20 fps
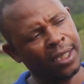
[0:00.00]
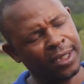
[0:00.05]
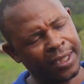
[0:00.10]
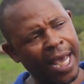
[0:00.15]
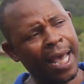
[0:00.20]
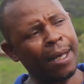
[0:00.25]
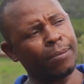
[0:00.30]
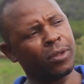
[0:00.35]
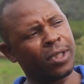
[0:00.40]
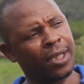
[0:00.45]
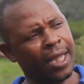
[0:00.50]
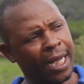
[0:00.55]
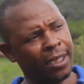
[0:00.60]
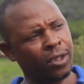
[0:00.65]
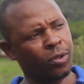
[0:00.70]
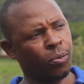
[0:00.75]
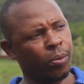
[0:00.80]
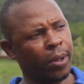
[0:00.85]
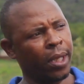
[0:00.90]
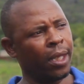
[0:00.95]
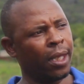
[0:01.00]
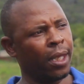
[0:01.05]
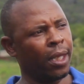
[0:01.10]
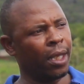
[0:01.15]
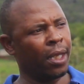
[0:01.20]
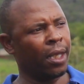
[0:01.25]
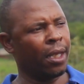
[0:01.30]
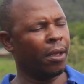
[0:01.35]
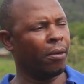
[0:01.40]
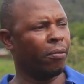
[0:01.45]
times that
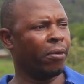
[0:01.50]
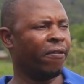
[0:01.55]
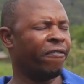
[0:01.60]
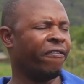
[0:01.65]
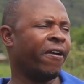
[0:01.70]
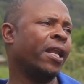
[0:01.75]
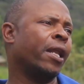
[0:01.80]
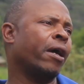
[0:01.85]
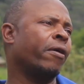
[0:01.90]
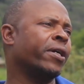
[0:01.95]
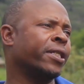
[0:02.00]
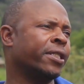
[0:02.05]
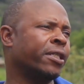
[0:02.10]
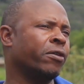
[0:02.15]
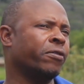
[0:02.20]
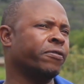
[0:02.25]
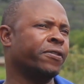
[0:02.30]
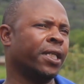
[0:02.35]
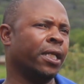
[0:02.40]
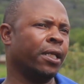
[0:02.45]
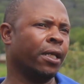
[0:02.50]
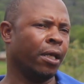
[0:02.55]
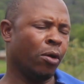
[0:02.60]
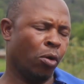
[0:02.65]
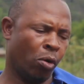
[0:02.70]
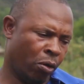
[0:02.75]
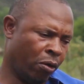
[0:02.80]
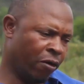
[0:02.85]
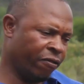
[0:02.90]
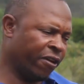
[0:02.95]
we find ourselves in.
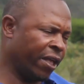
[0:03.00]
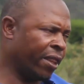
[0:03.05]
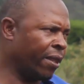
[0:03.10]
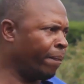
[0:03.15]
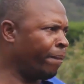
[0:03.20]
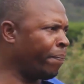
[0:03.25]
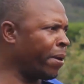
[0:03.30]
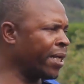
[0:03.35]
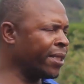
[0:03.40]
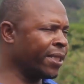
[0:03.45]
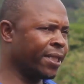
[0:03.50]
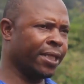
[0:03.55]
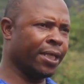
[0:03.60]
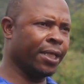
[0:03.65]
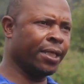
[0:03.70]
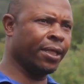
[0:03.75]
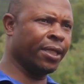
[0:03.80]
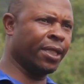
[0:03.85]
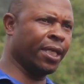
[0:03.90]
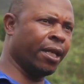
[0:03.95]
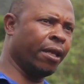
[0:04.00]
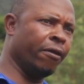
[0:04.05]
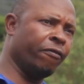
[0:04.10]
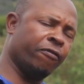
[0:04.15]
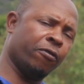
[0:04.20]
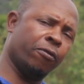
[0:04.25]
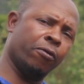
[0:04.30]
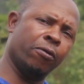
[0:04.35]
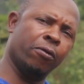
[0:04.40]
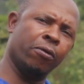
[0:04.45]
Over the past
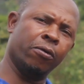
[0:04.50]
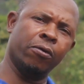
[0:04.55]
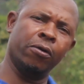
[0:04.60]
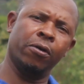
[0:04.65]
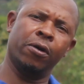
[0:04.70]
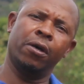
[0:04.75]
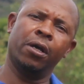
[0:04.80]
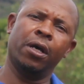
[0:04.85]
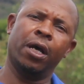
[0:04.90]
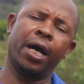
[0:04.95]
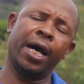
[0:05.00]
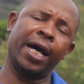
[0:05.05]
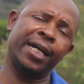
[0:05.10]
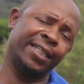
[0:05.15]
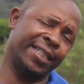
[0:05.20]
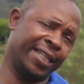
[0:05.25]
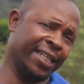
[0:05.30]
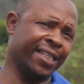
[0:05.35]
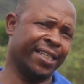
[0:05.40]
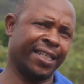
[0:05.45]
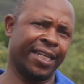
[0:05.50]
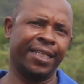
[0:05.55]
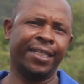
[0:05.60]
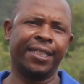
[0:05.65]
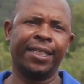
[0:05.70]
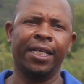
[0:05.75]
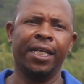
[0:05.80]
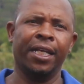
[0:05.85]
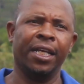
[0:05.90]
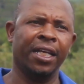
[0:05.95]
3-4
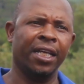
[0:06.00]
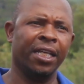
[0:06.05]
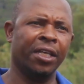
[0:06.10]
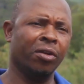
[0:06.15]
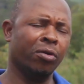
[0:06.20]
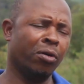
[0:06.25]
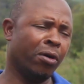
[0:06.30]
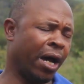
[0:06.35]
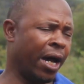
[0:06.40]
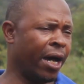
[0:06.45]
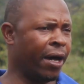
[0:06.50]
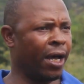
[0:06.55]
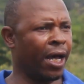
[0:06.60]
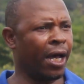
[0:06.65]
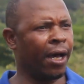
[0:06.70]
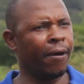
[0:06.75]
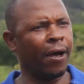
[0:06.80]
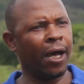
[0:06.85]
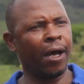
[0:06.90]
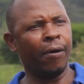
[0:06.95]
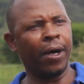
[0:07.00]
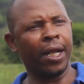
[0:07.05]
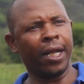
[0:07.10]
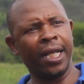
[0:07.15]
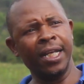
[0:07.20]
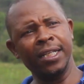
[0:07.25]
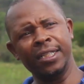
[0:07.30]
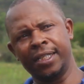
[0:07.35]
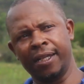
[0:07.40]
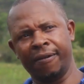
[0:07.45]
seasons, you know, our
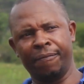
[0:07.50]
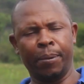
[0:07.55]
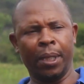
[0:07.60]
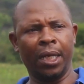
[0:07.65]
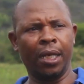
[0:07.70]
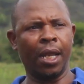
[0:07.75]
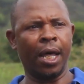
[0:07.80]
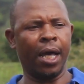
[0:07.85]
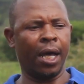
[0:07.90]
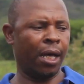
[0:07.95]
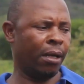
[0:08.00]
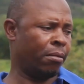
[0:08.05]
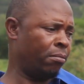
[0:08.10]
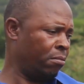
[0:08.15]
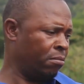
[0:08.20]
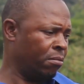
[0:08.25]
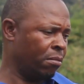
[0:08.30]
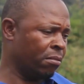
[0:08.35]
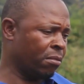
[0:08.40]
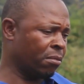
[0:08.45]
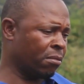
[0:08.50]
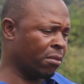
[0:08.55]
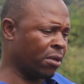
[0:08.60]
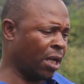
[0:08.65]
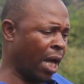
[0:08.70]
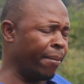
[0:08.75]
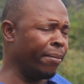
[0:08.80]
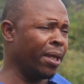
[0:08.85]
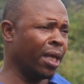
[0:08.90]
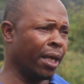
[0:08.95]
rains have been
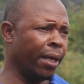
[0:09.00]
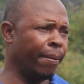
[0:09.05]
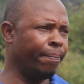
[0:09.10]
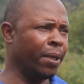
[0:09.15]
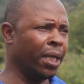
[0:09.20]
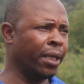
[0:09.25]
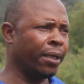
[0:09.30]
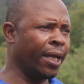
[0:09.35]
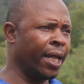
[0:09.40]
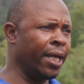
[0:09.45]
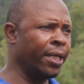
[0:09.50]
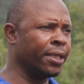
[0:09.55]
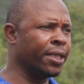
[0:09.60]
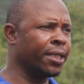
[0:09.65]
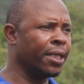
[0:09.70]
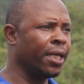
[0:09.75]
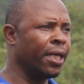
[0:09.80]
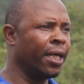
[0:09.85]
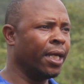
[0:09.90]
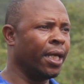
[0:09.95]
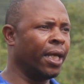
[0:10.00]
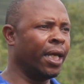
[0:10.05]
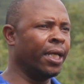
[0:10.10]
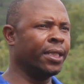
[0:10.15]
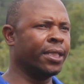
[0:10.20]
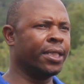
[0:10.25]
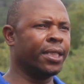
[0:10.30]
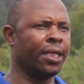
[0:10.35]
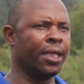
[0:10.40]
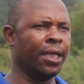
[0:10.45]
coming a bit late, and